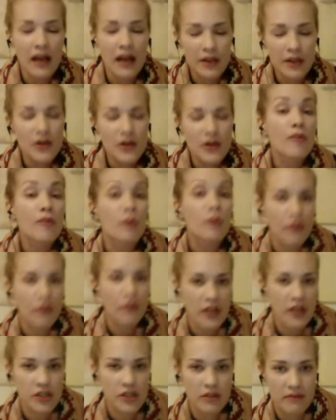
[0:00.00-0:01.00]
don't have a
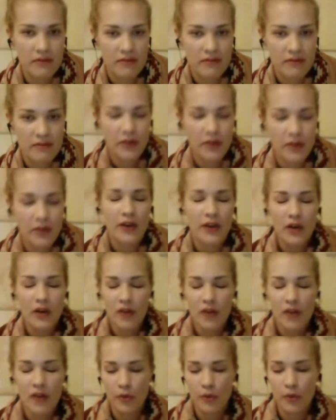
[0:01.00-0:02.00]
profession, I don't
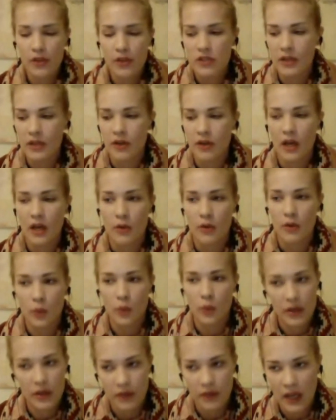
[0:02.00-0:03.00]
have a profession, I don't have a
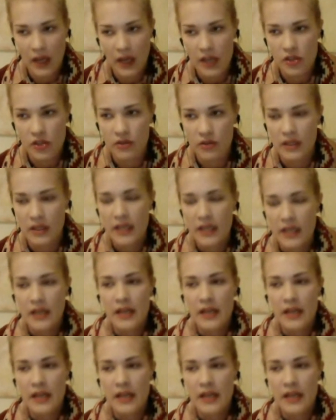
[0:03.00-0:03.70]
qualification.